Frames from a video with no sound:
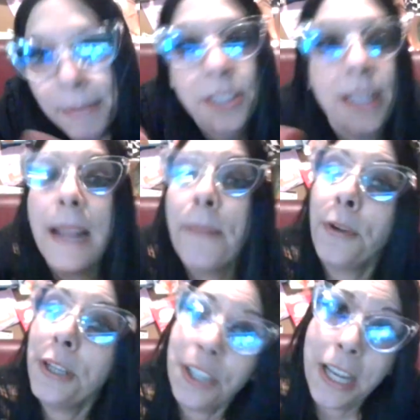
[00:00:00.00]
much. And I
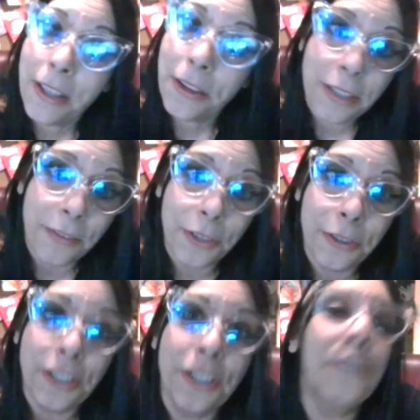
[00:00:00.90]
appreciate those of you
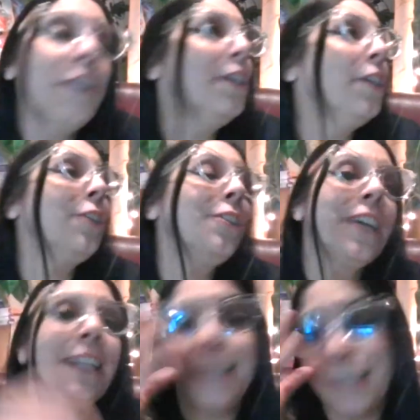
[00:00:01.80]
who do, who
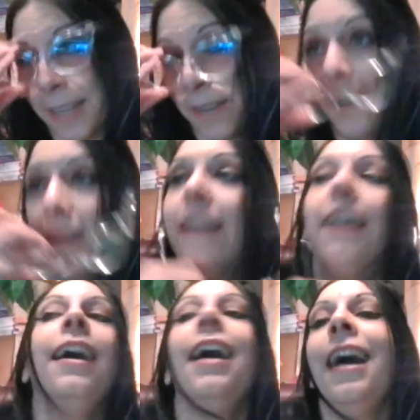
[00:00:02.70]
look at us and go,
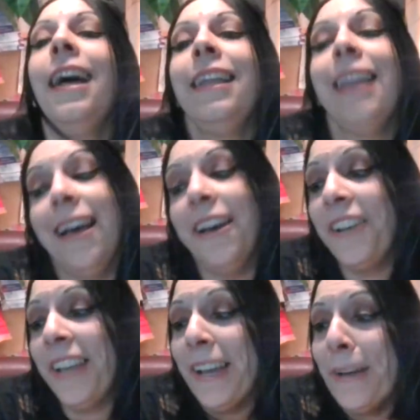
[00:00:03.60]
yeah,
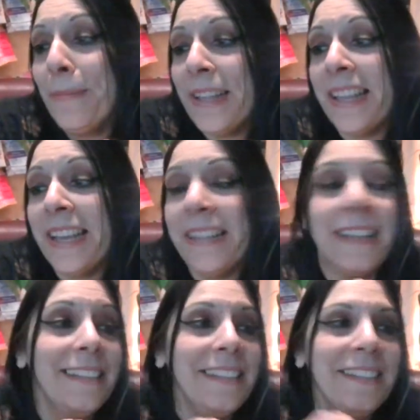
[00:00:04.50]
okay, I'll play that.
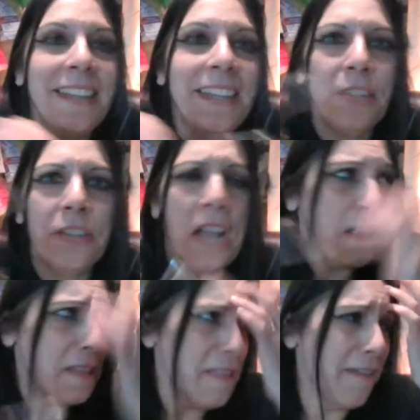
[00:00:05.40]
And then like, you're like,
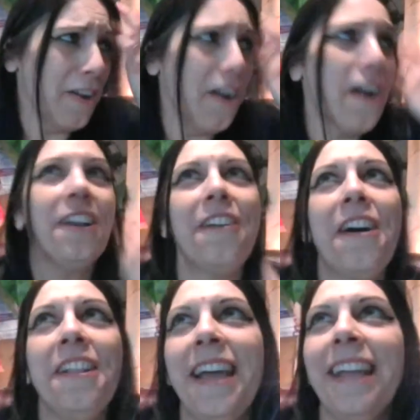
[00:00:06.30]
I never heard it
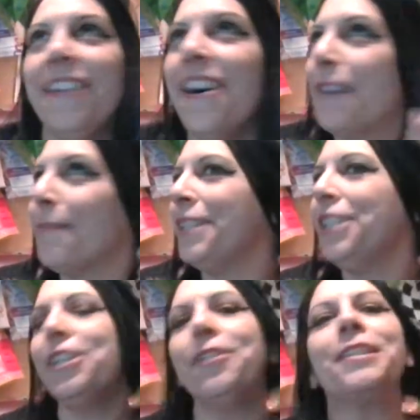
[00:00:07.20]
all night long. But
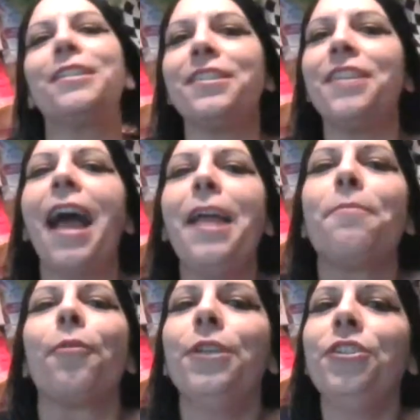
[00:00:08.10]
I
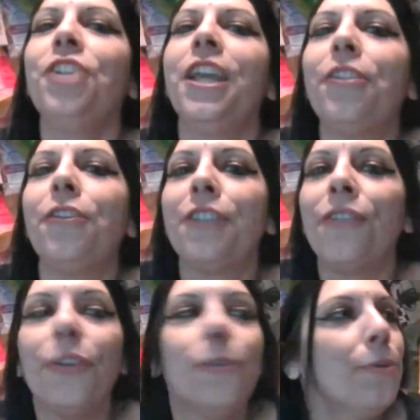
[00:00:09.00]
appreciate those
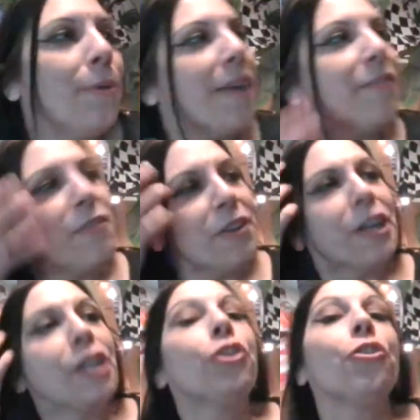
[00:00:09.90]
of you who have a
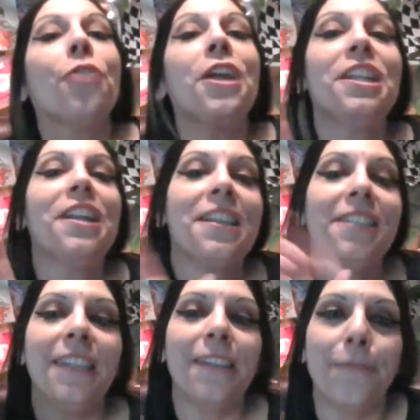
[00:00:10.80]
very curated
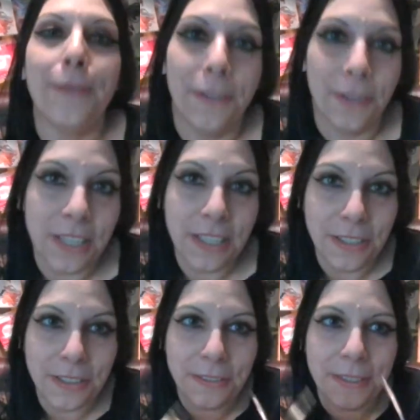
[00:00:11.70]
idea of what you're going to
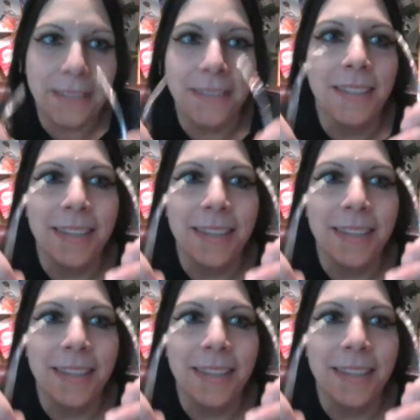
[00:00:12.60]
do and